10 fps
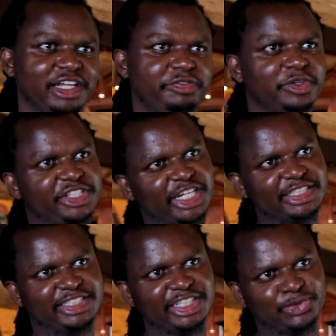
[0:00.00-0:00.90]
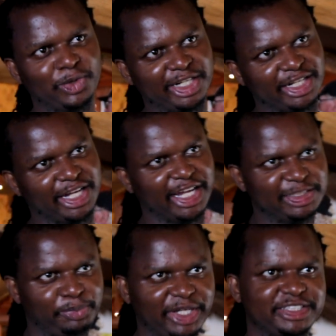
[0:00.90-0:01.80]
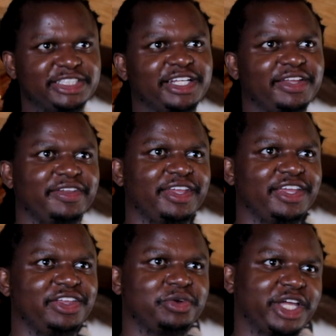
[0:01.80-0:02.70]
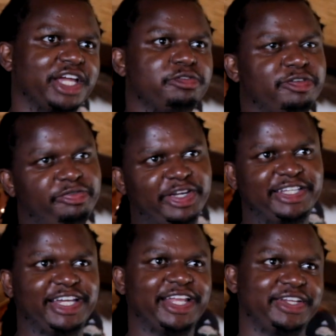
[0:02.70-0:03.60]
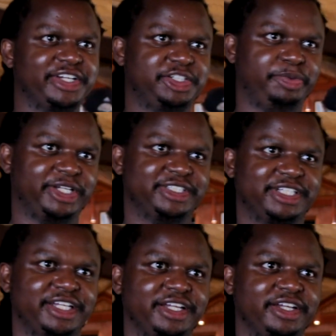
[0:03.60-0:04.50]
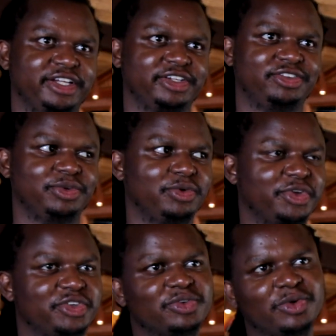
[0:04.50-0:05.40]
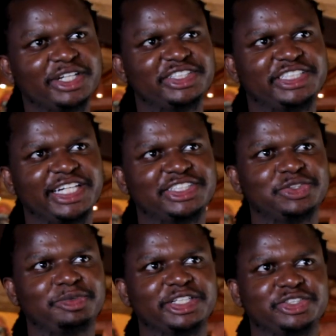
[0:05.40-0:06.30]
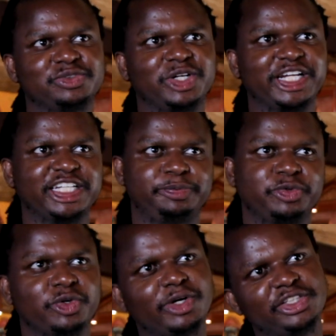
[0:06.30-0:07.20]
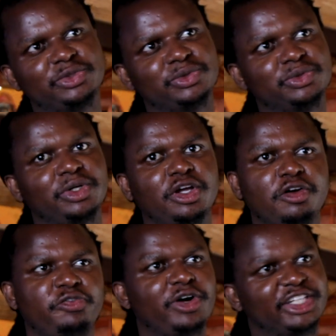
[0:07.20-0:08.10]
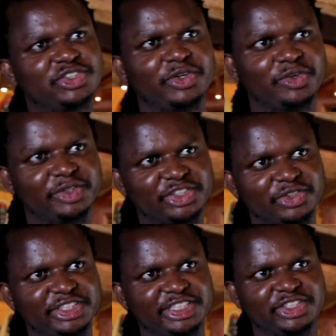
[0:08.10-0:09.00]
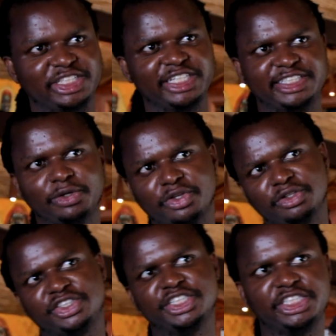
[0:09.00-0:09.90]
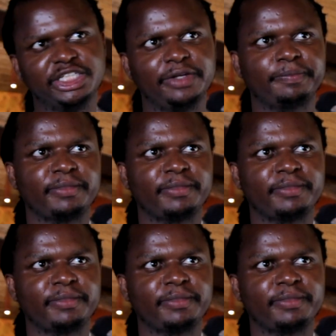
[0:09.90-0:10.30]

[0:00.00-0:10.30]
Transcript: if you change just one aspect, you kind of affect the other aspect. So you don't want to change too much in one aspect. You don't want to focus all your resources, let's say, on nutrition,